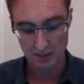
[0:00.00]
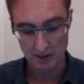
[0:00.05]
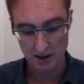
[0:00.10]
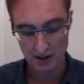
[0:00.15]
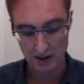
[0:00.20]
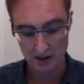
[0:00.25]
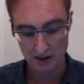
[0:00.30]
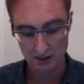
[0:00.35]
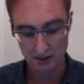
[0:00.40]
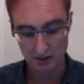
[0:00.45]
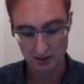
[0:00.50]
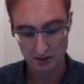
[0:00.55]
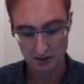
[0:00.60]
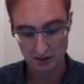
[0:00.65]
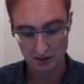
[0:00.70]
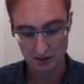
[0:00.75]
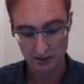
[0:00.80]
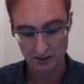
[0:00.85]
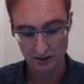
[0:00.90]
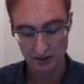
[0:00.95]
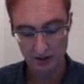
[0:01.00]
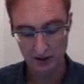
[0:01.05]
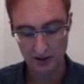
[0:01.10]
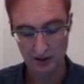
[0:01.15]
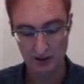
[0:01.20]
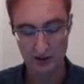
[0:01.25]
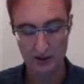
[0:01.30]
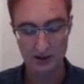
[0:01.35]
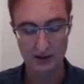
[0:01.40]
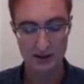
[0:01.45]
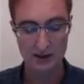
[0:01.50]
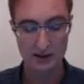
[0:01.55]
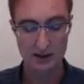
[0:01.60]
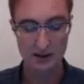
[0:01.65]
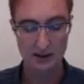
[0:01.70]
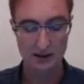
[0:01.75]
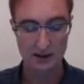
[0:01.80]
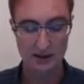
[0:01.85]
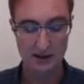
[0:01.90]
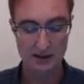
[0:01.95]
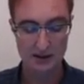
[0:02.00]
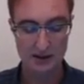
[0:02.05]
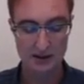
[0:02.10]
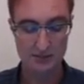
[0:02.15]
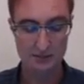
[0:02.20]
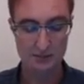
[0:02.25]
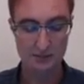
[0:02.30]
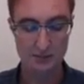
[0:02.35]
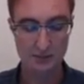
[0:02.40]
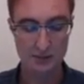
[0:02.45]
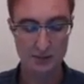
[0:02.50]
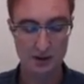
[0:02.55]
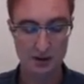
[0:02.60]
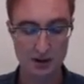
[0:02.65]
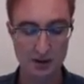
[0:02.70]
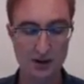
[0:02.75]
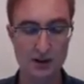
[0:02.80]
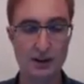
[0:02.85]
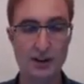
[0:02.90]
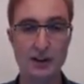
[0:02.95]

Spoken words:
bound on the on